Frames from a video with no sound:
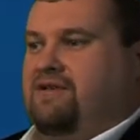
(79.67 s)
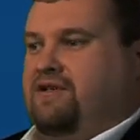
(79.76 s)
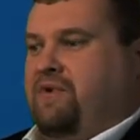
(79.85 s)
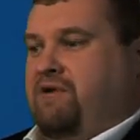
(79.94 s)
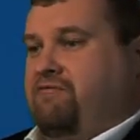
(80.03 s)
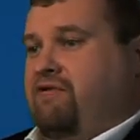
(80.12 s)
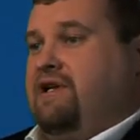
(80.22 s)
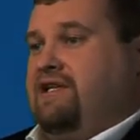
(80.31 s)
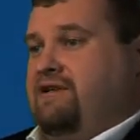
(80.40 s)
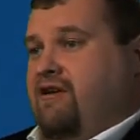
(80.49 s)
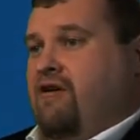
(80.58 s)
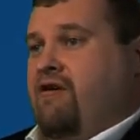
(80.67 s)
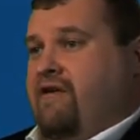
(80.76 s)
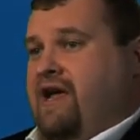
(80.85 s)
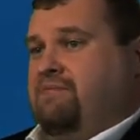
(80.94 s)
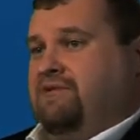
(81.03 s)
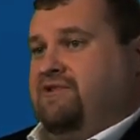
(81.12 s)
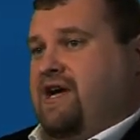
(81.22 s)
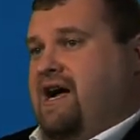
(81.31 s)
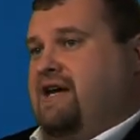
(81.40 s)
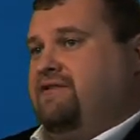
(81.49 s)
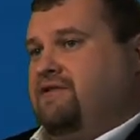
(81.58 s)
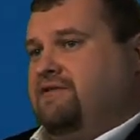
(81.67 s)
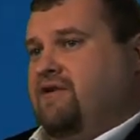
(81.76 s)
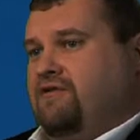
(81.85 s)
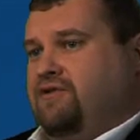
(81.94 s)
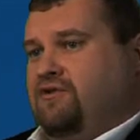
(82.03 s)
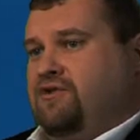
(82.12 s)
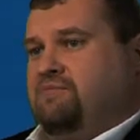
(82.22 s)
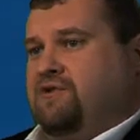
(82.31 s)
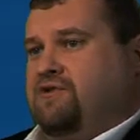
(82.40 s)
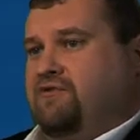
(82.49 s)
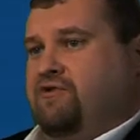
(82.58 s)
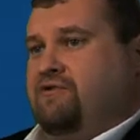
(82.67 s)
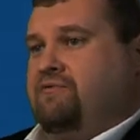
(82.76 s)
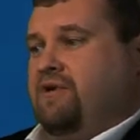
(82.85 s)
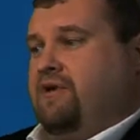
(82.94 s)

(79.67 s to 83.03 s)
So we really are able to handhold our customers through